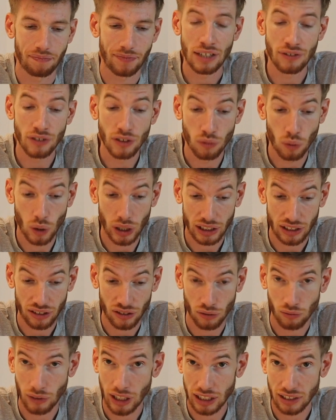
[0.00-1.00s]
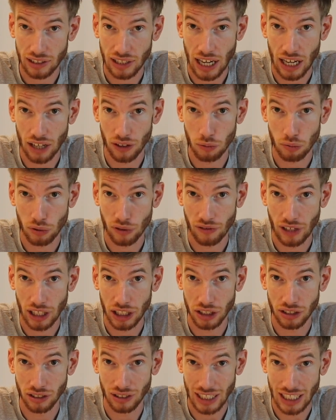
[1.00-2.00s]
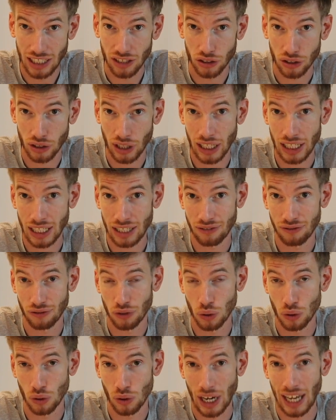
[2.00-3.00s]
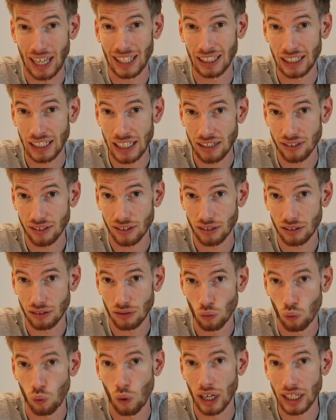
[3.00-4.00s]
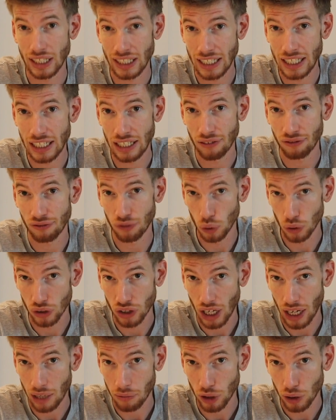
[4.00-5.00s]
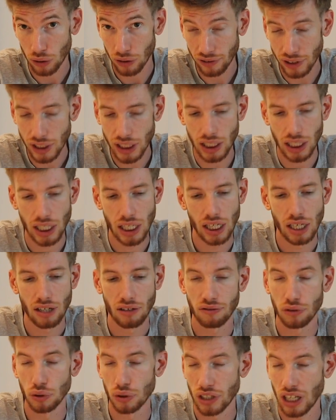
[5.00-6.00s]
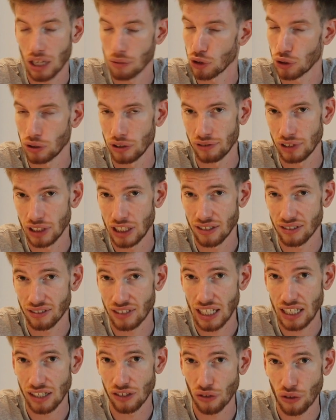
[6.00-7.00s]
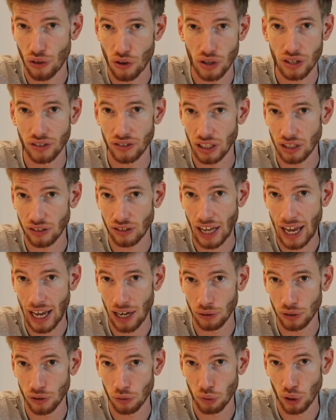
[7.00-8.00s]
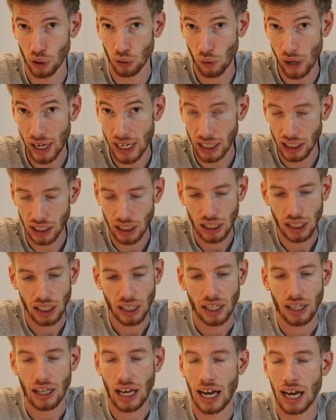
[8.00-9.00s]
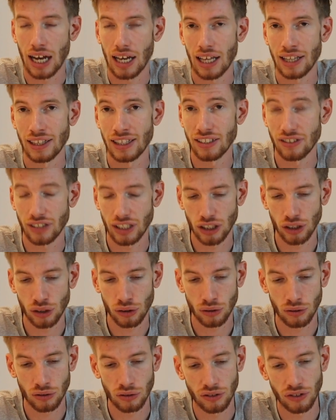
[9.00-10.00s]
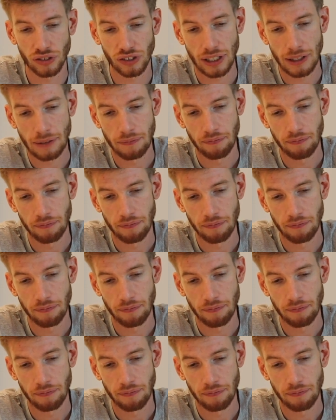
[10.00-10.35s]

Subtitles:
if you've worked as a registered health professional in Australia for at least 1 year full-time equivalent is seen as 36 hours per week. And this includes